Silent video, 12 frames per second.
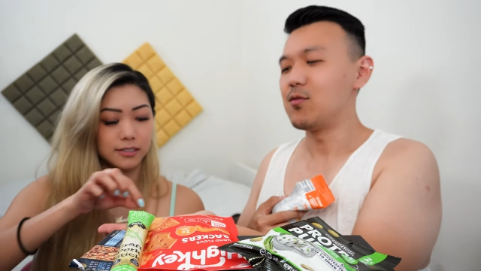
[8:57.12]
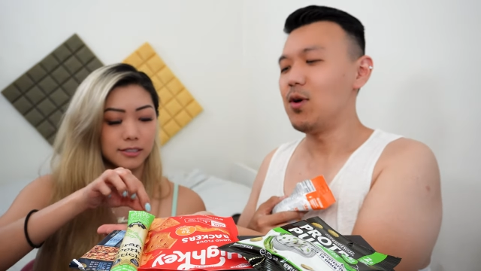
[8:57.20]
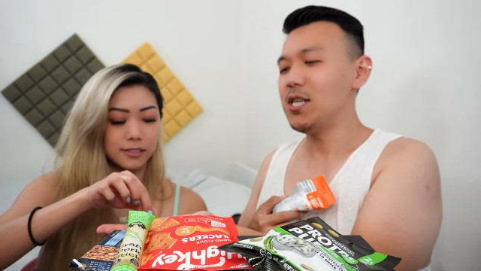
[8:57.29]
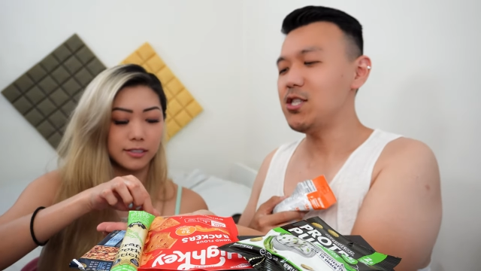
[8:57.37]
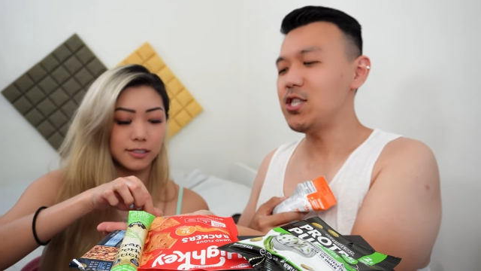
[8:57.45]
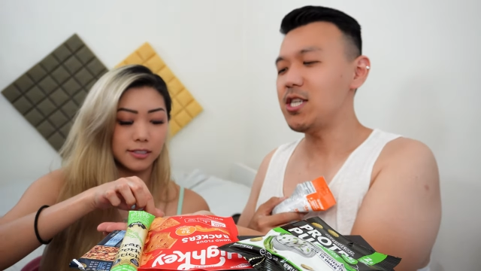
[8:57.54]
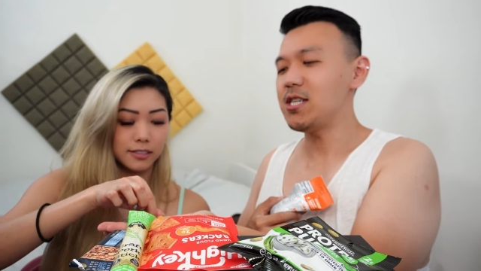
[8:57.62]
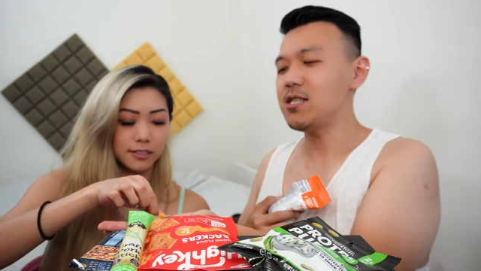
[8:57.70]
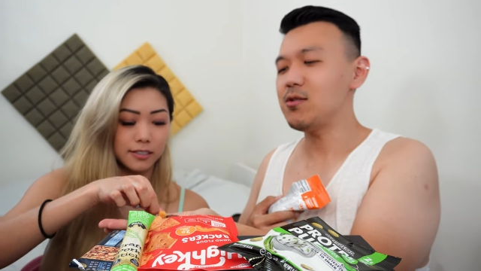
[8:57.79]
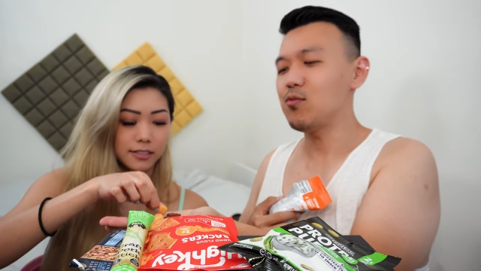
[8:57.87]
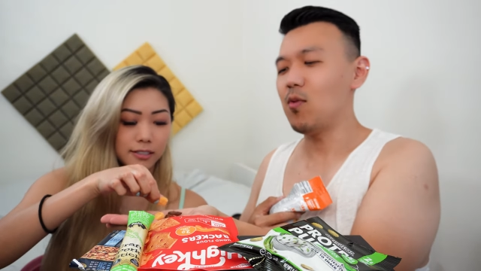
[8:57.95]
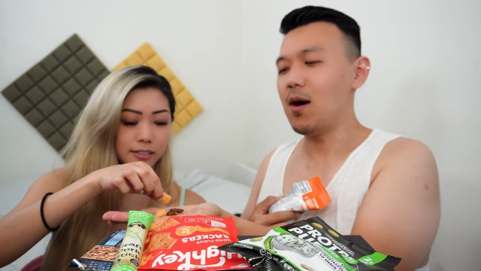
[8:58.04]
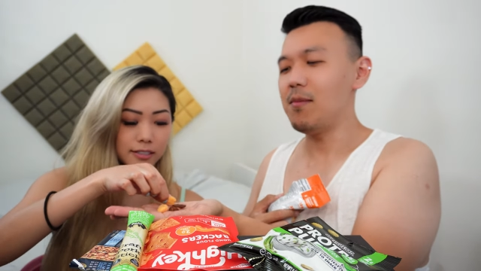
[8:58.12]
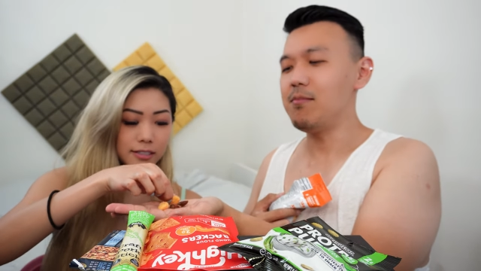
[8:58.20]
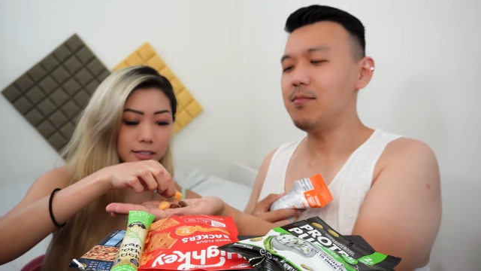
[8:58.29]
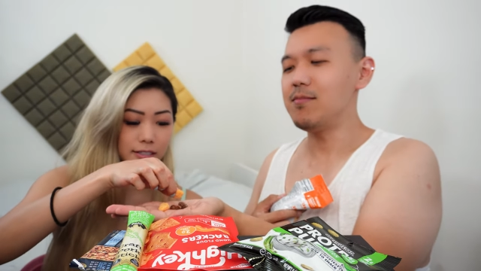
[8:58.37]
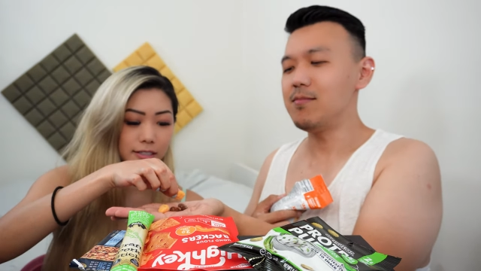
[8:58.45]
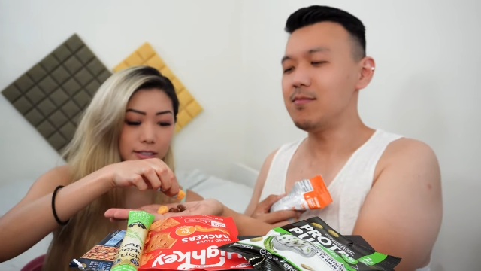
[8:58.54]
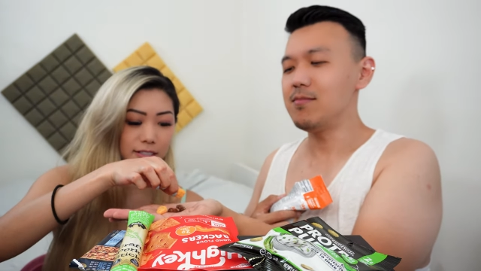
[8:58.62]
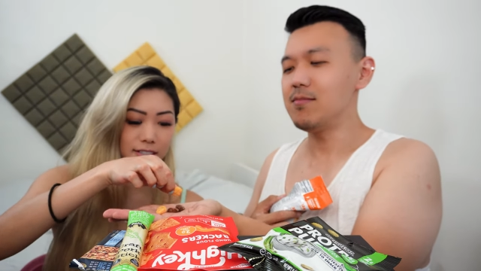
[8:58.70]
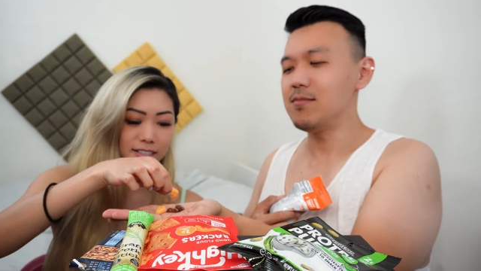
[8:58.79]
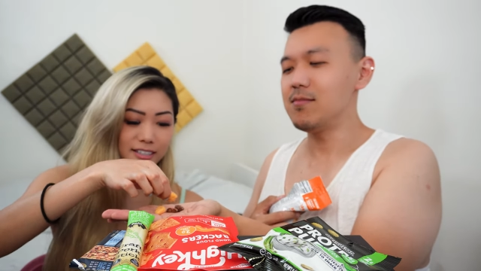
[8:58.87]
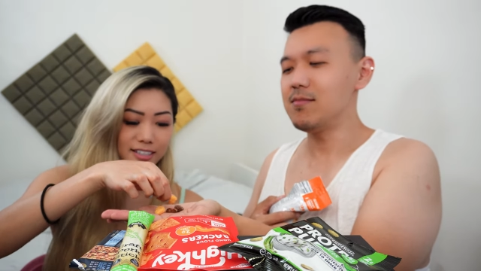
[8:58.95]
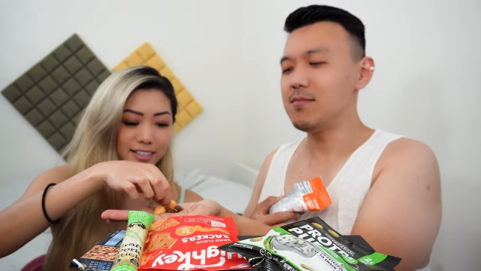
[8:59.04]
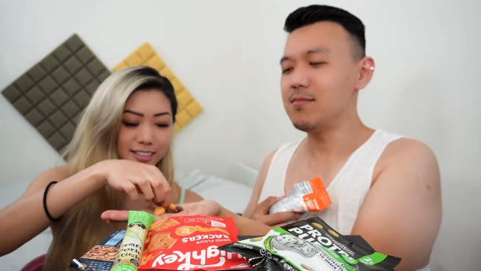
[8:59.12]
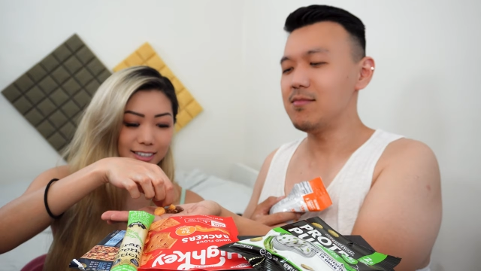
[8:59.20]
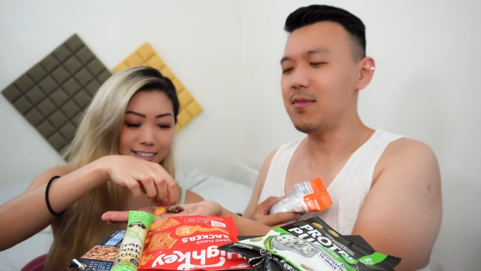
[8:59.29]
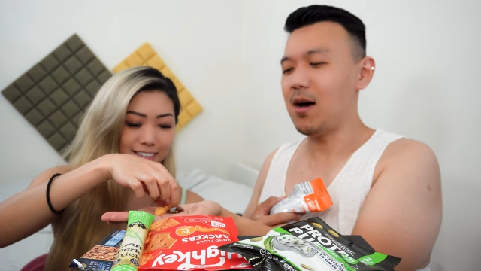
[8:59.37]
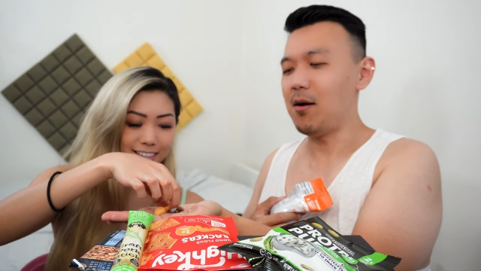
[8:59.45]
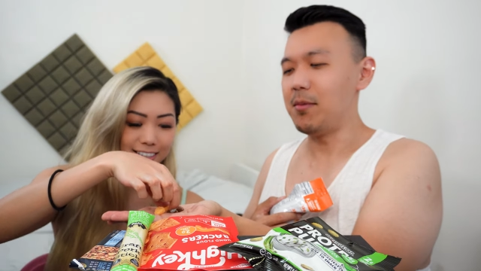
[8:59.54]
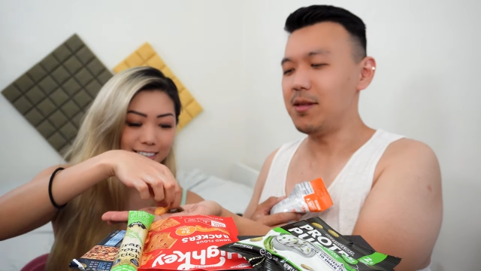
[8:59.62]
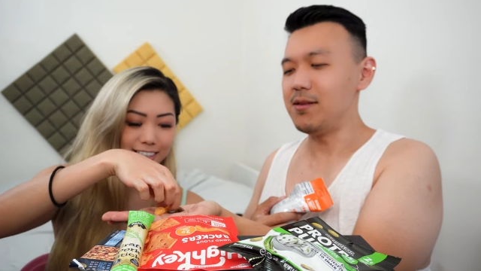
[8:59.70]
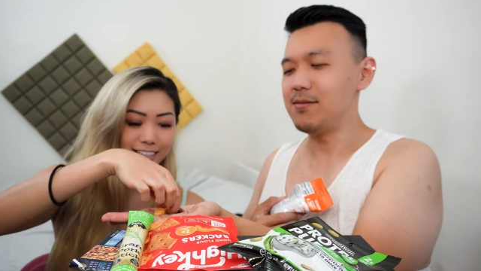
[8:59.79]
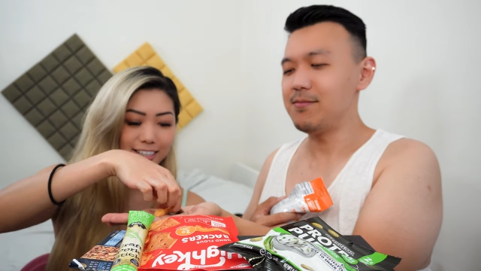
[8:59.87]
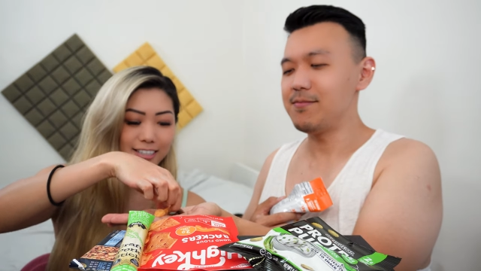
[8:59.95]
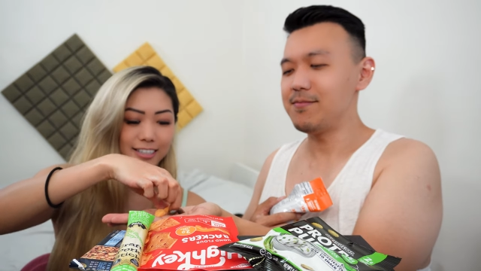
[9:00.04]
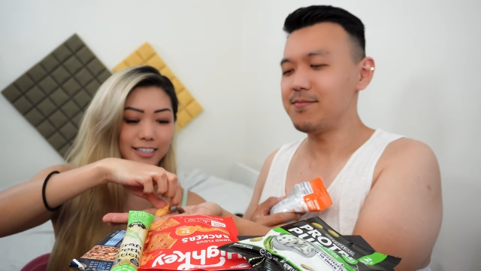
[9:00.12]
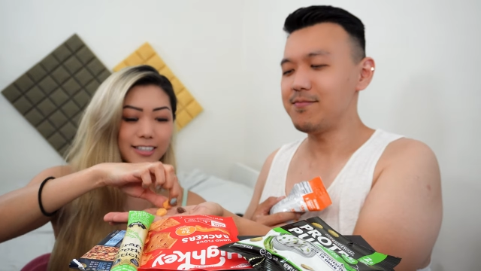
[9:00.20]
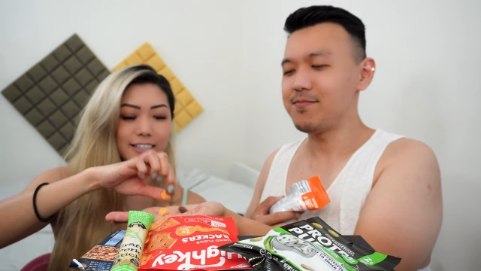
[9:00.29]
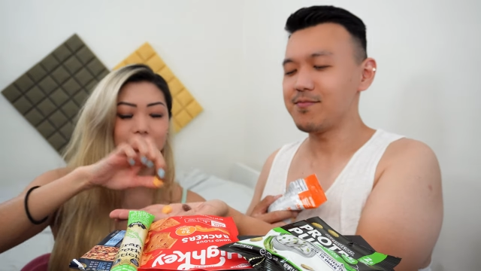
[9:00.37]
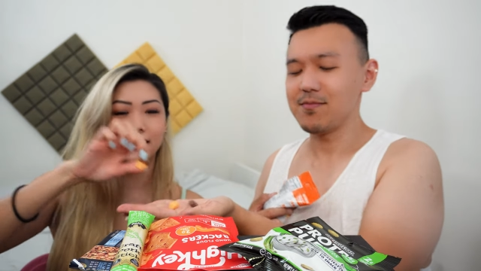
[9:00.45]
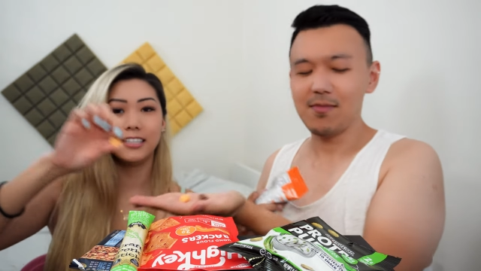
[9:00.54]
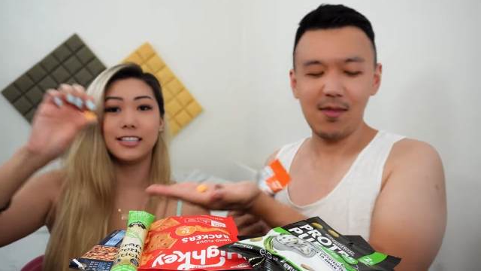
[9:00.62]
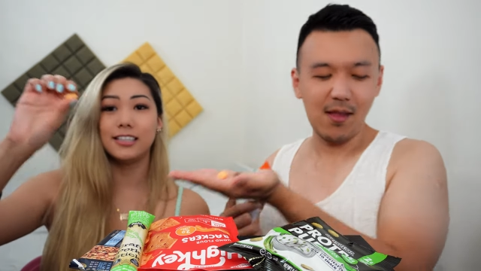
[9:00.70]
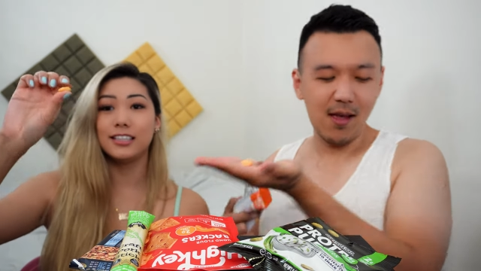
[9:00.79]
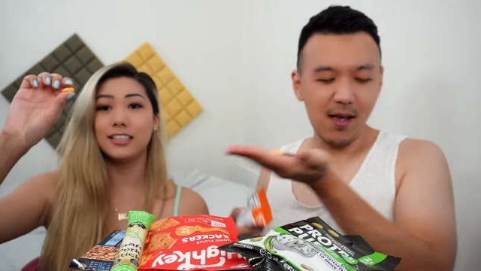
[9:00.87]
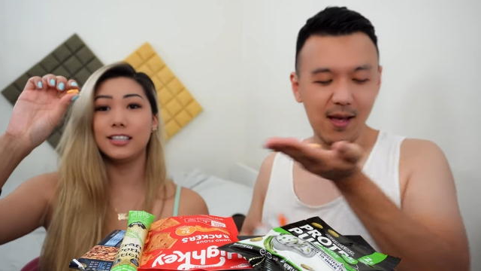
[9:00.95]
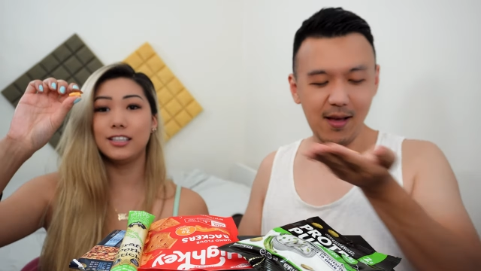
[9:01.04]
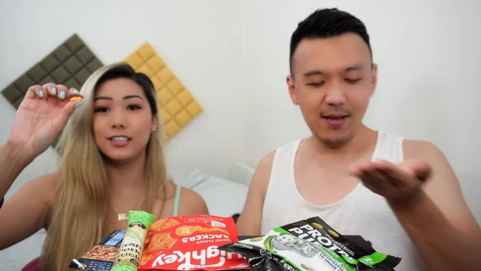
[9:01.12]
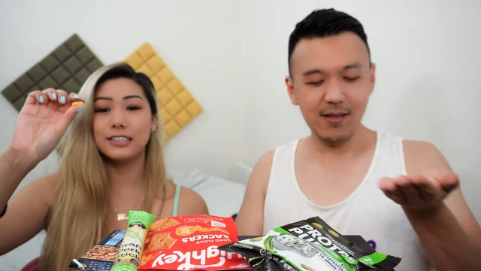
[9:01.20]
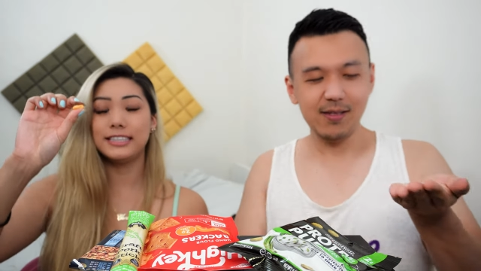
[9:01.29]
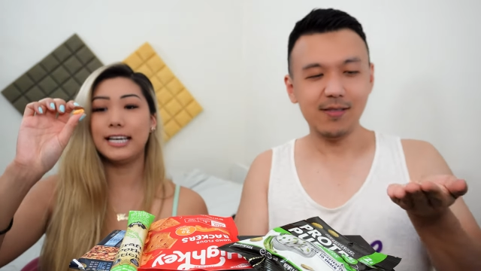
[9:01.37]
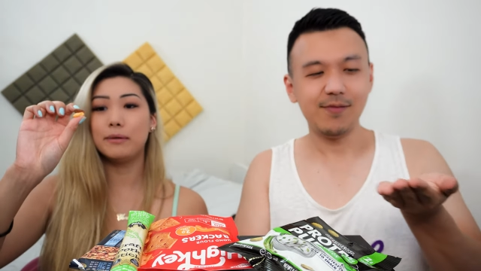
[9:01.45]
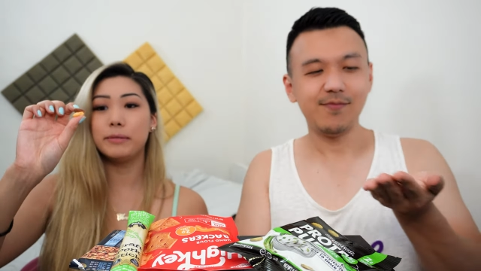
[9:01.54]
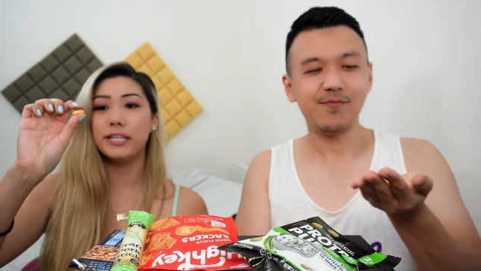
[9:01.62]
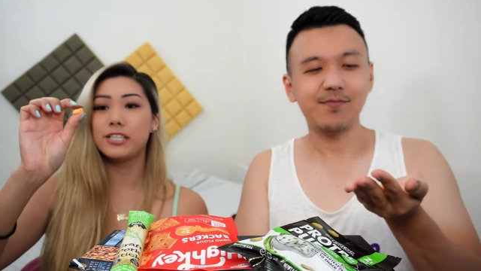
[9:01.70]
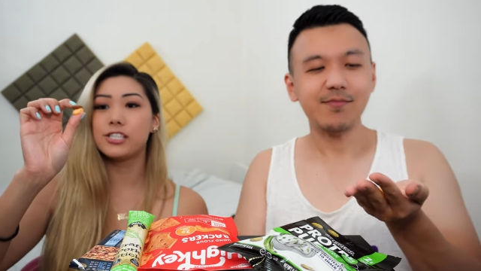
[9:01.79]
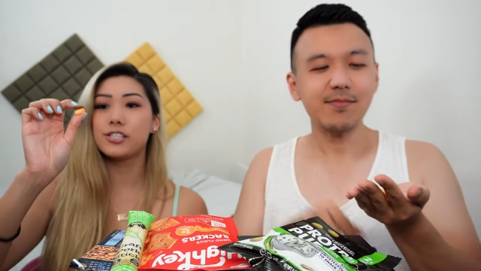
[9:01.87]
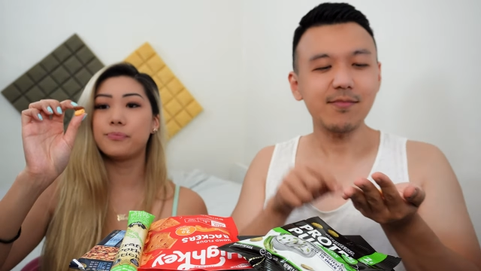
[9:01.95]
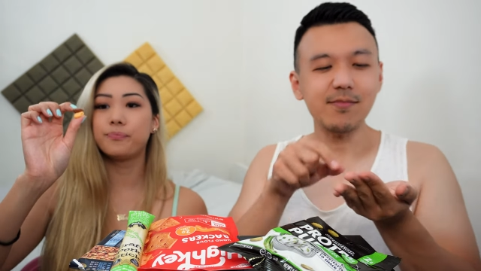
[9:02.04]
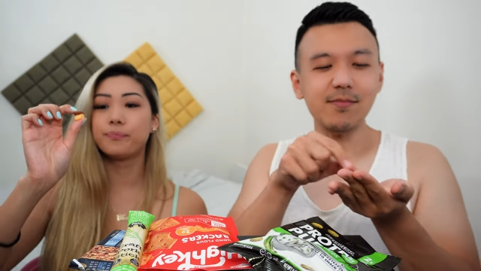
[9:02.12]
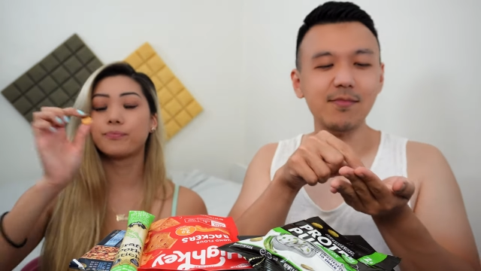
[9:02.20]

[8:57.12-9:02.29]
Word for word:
Speaker 1: One cheese, one almond.
Speaker 2: a little sandwich.